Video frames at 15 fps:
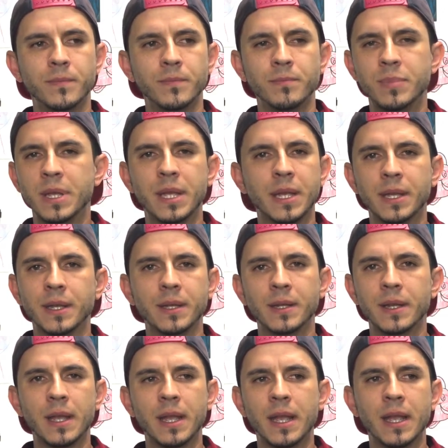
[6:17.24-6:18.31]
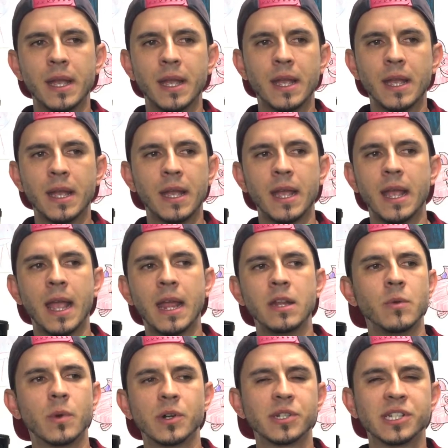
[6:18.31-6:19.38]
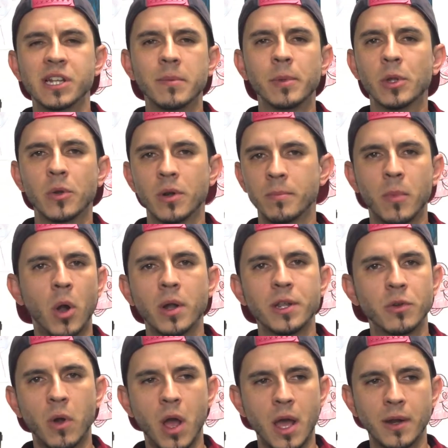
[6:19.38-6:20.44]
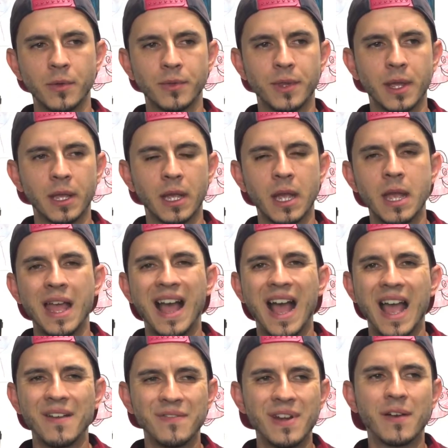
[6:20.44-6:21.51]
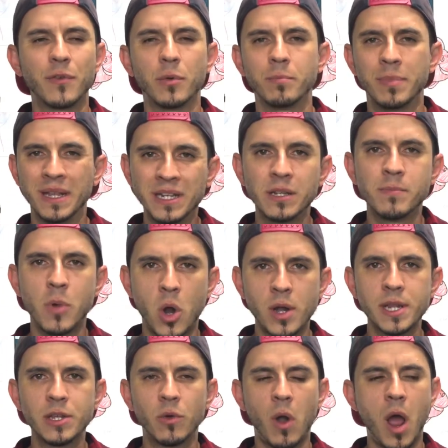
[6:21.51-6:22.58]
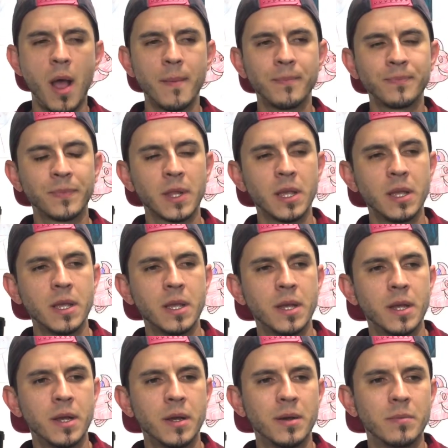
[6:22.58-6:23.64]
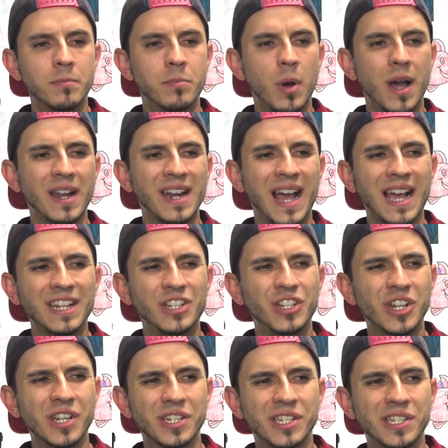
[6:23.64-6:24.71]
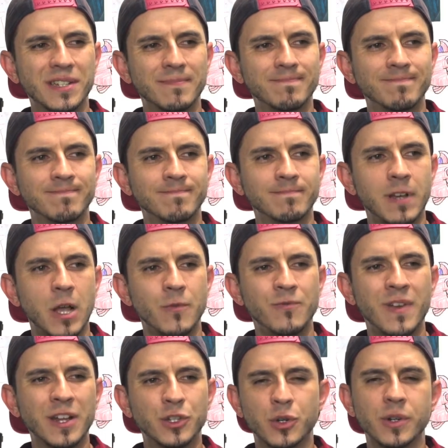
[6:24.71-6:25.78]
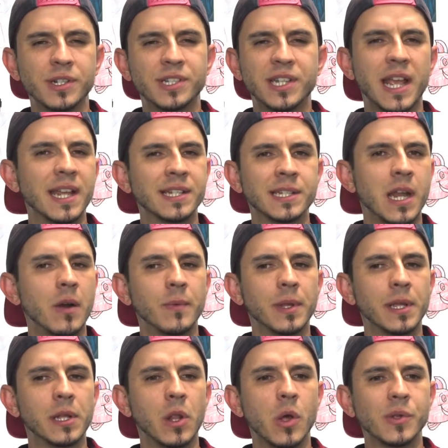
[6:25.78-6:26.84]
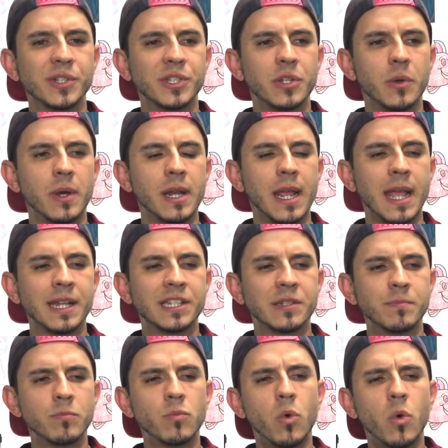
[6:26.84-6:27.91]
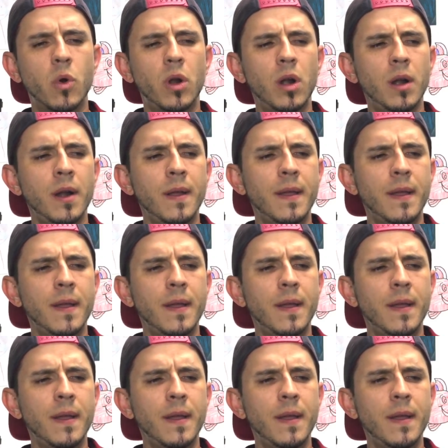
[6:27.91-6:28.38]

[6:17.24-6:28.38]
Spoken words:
being anywhere similar to Mardi Gras, I don't think. I've never been to Mardi Gras, but I venture to say it's not really close to it. It's a